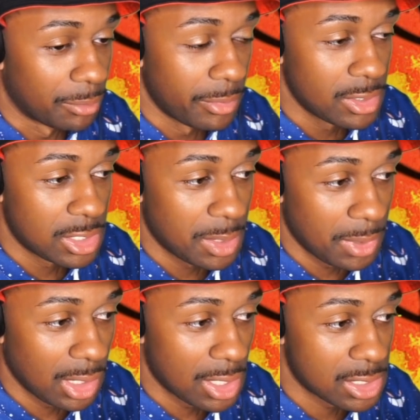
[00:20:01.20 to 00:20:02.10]

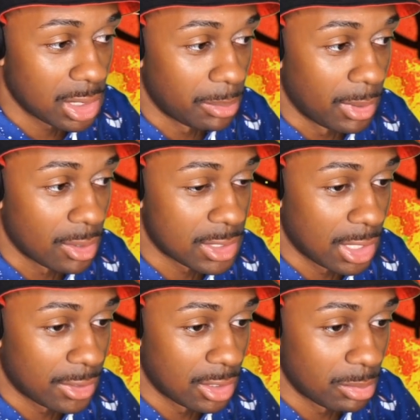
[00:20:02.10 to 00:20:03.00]
Mississippi got something else
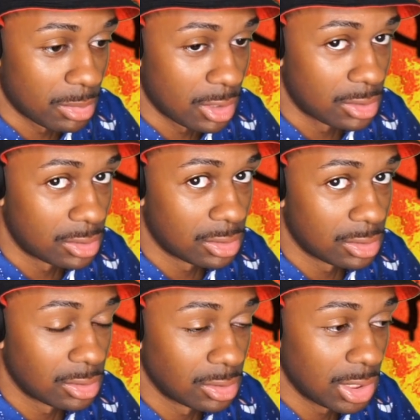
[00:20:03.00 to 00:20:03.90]
out there, bro.
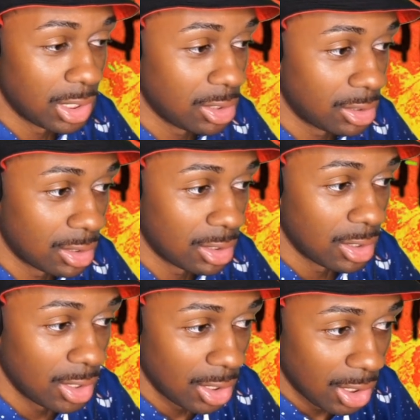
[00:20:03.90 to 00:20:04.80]
Dude.
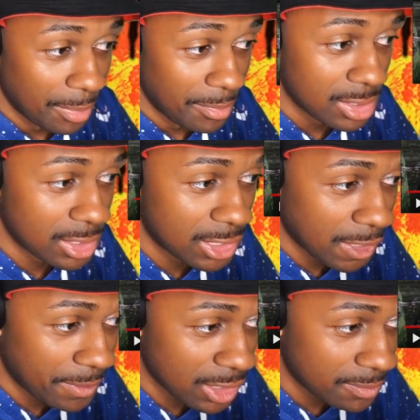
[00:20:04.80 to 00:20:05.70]

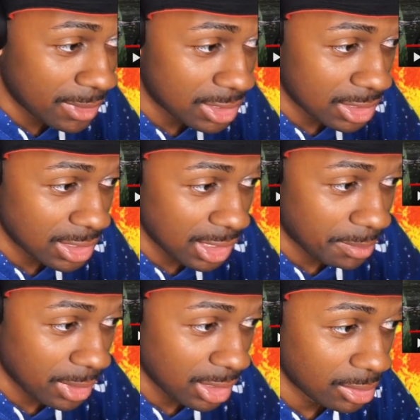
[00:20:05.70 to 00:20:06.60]
Mississippi is
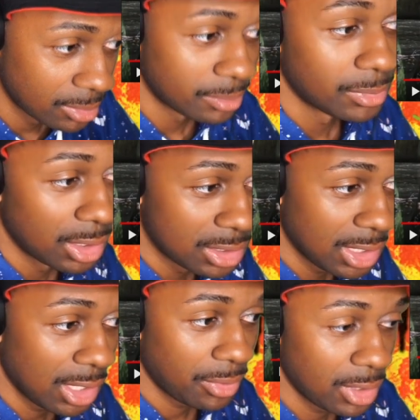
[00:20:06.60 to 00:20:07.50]
Mississippi. It's
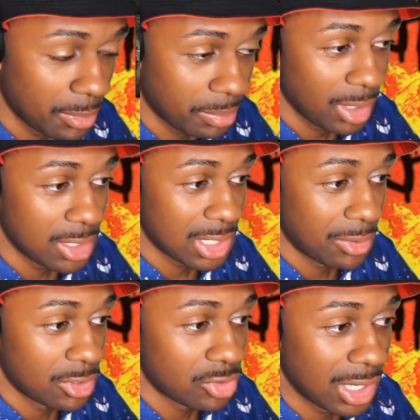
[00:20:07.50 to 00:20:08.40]
not really a place I
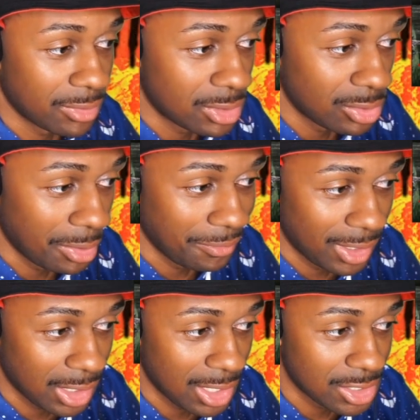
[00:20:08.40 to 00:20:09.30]
would travel to on
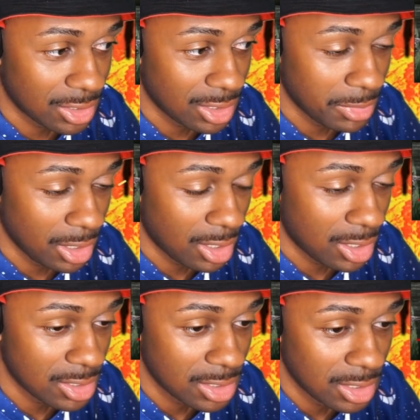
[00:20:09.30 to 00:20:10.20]
vacation, to be honest.